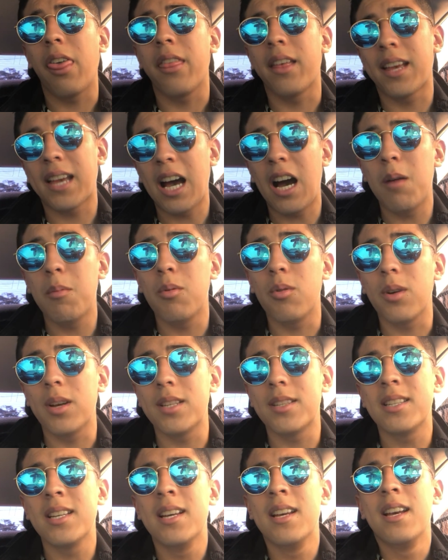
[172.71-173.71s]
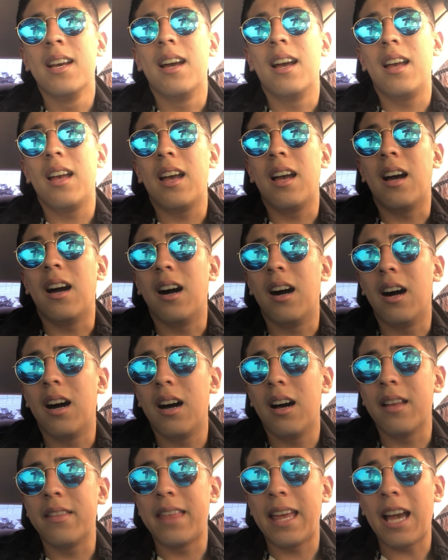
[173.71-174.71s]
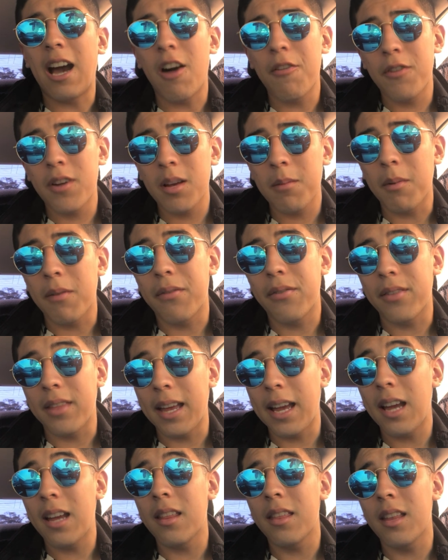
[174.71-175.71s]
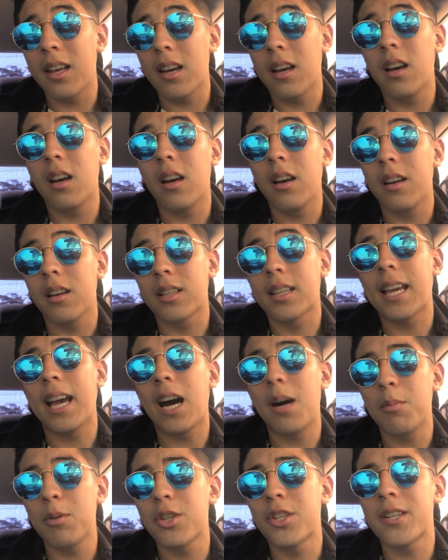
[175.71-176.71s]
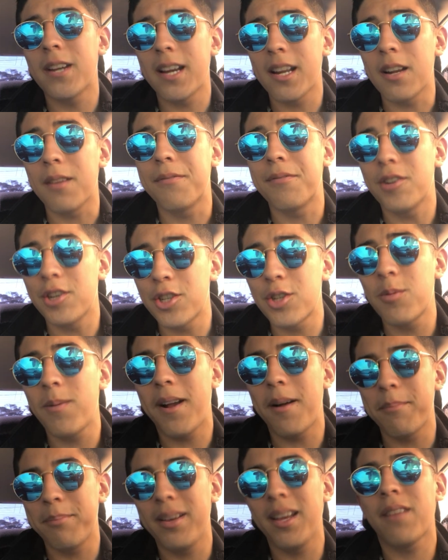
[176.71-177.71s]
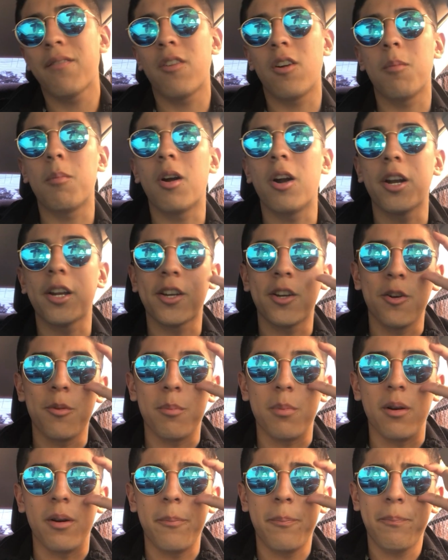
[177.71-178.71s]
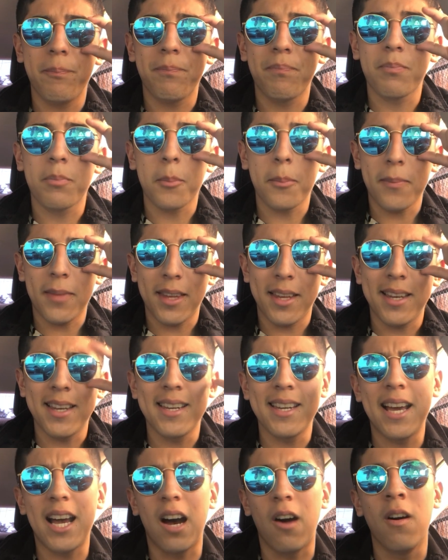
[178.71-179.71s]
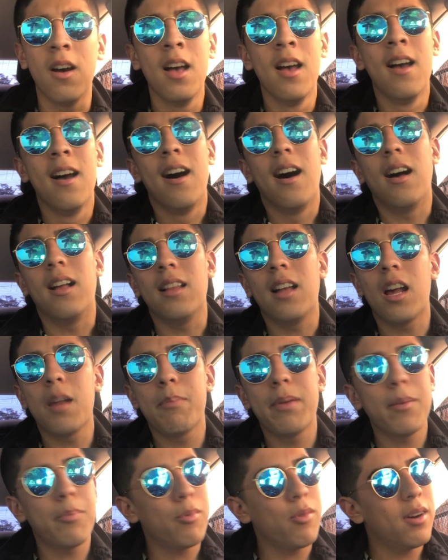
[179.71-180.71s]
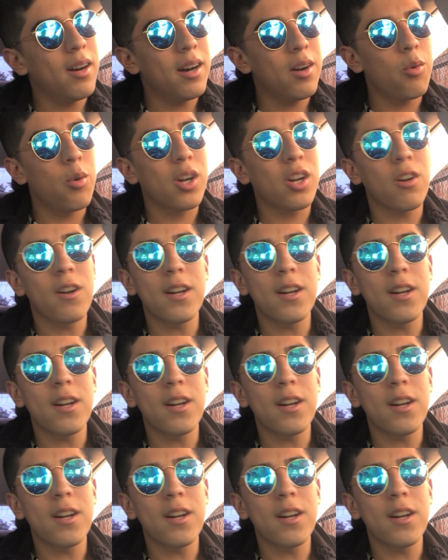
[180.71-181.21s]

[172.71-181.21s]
the Cowboys, they offered him the Cowboys traded a first-round pick for Amari Cooper. Now, a lot of people were